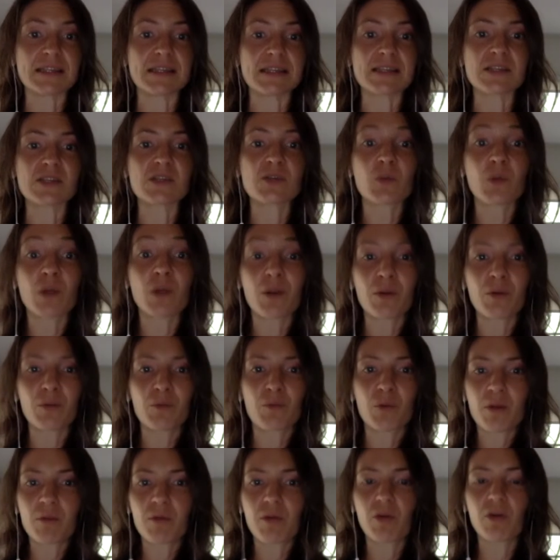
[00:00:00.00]
And so
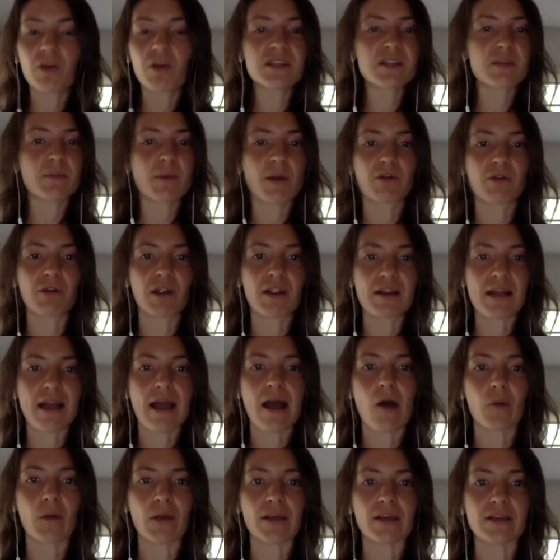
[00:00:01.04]
what I'm curious about right
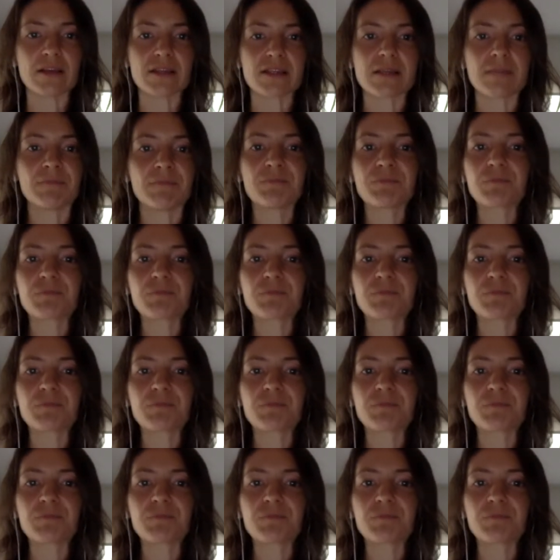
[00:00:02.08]
now is,